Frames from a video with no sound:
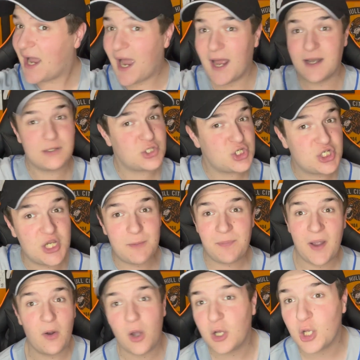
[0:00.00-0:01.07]
and ship
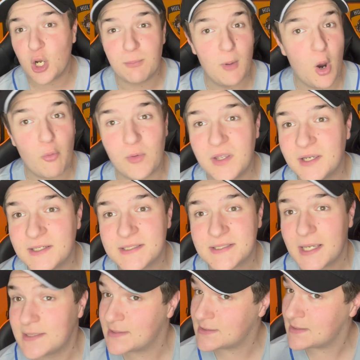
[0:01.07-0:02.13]
out a load more Regan
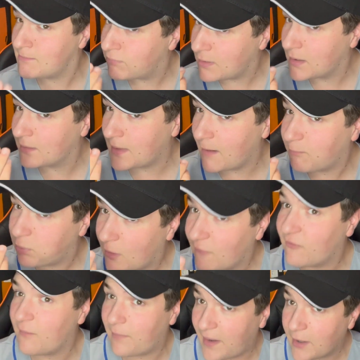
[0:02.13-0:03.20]
Slaters and bring that
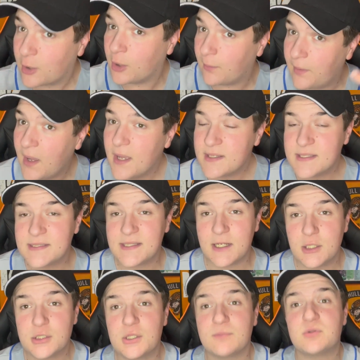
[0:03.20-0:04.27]
profit back up to send
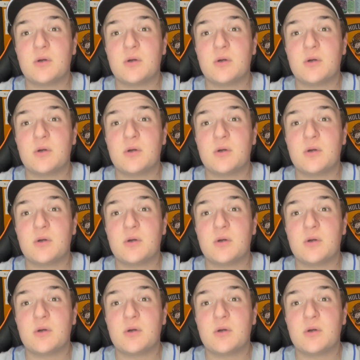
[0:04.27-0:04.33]
us up to